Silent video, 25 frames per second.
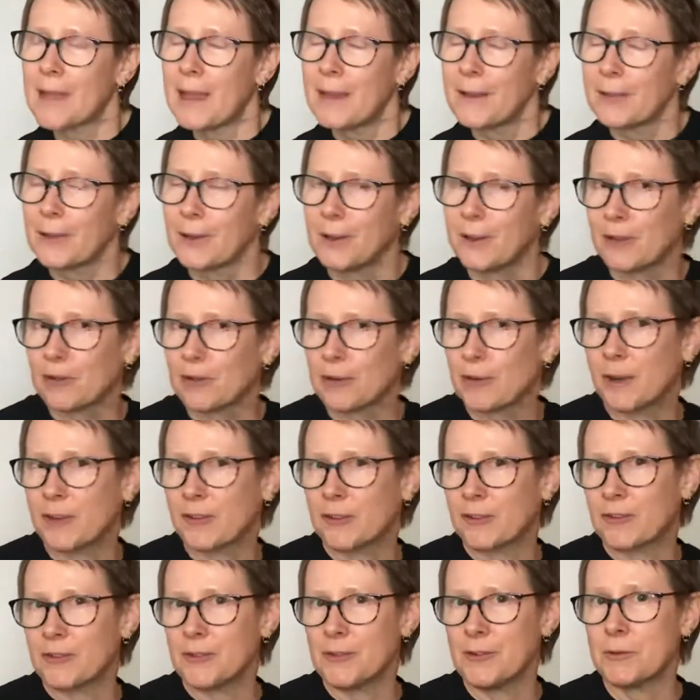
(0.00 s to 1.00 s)
they're gonna
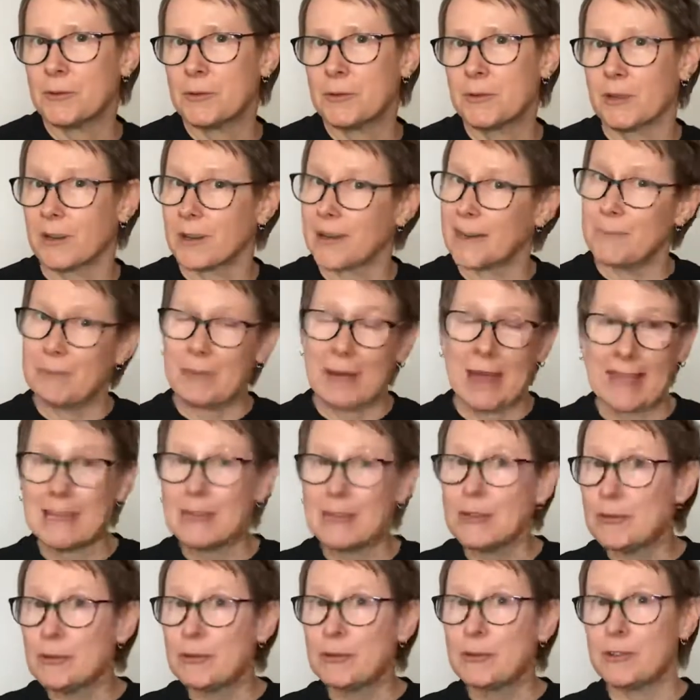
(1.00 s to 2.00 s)
trust you, they're gonna pay
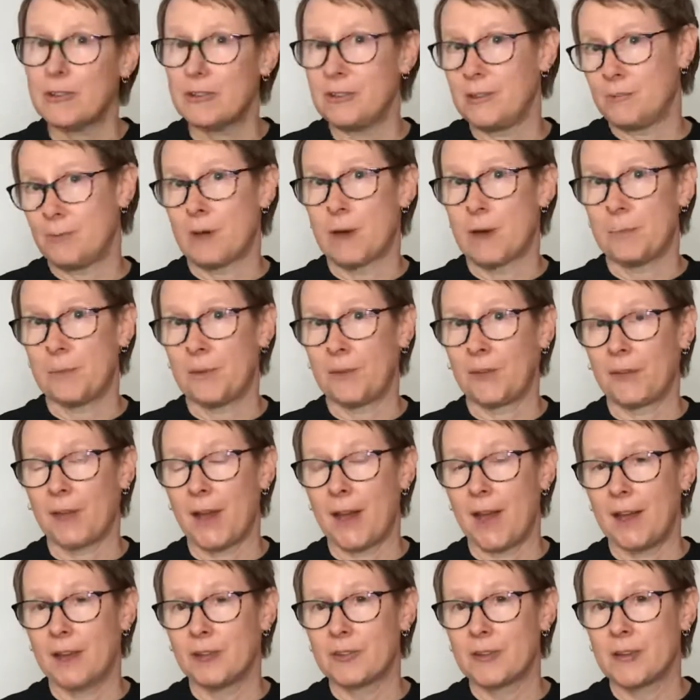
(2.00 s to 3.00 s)
you to do a
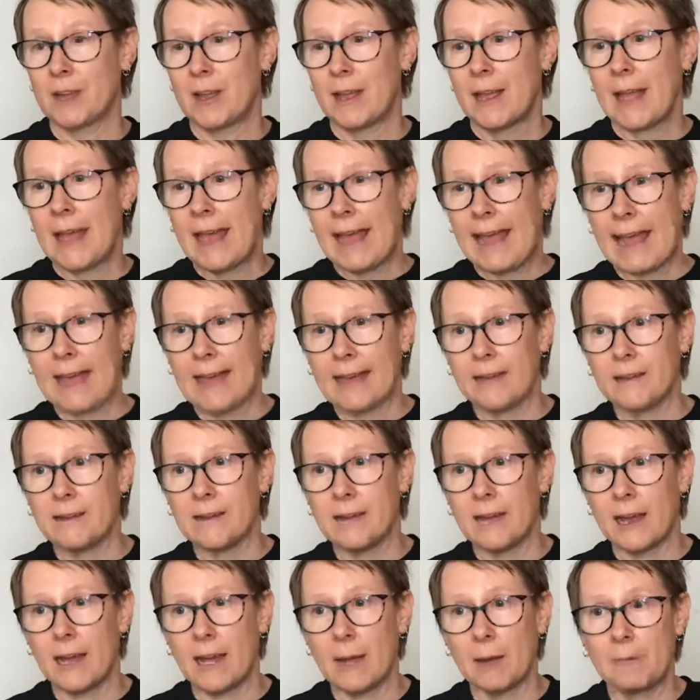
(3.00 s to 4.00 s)
massage, and
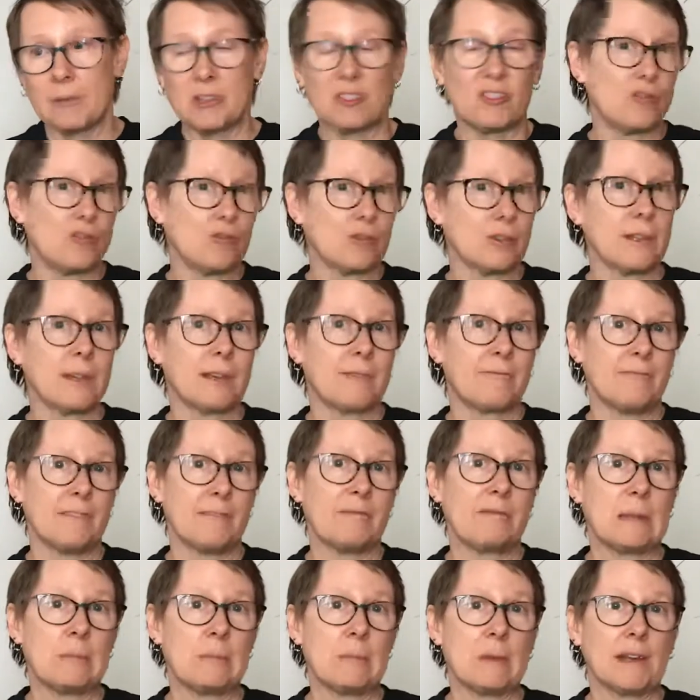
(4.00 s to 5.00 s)
it's usually
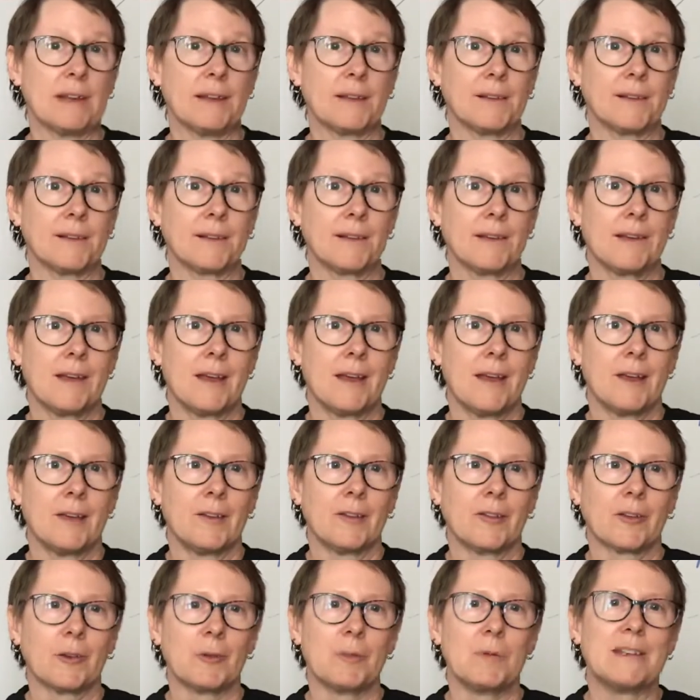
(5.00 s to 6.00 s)
50 minutes.
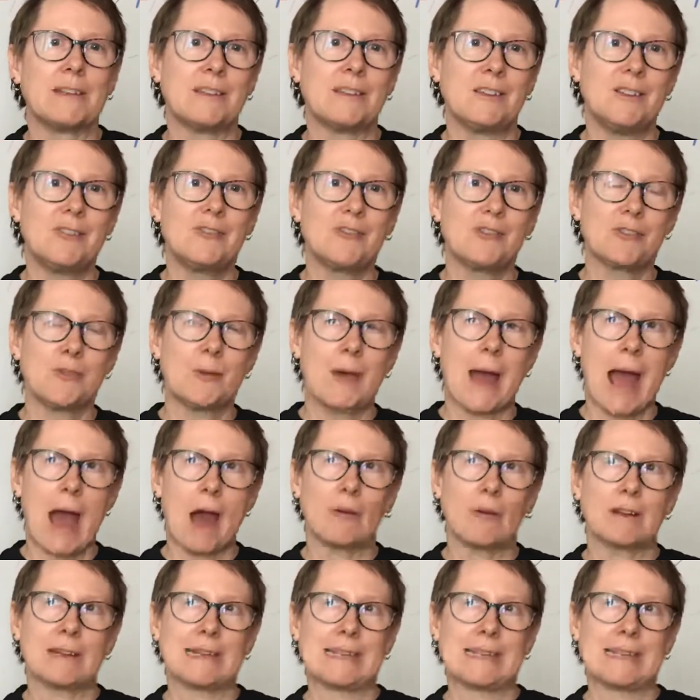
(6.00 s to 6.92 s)
So we teach you how to